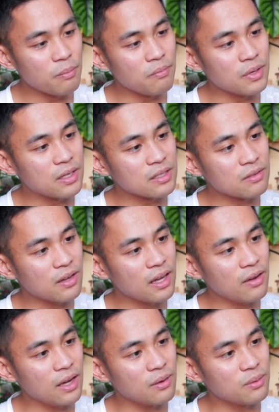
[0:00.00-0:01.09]
because of
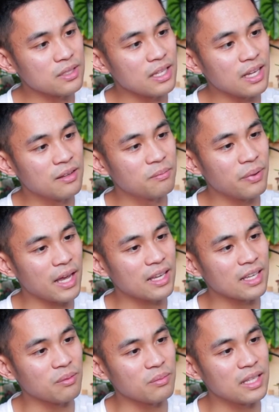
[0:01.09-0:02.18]
how I was
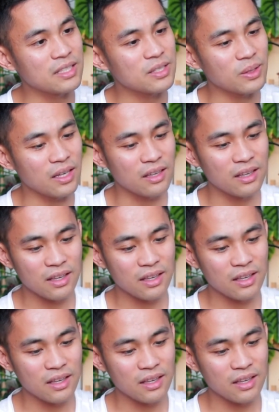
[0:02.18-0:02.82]
unpacking it, but that's okay.